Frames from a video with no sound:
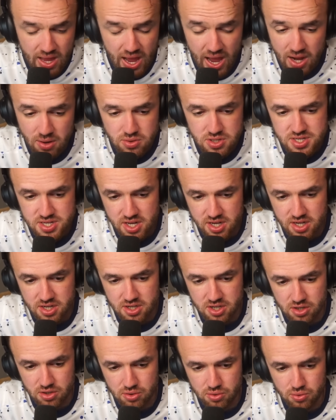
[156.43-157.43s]
I was going to
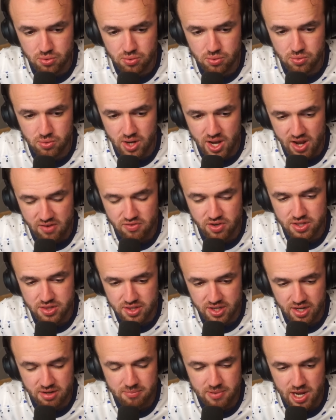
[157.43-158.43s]
do
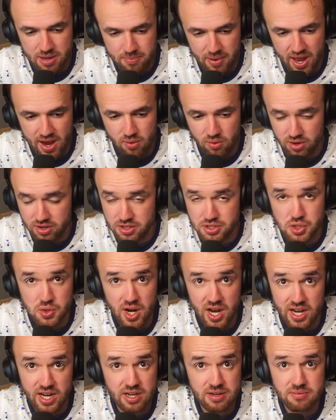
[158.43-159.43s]
everything in my power to
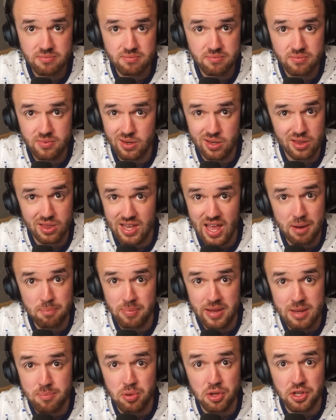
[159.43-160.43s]
try and let
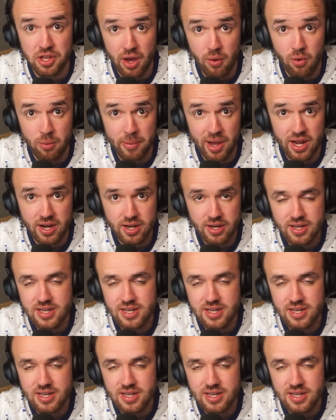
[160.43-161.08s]
people know about it.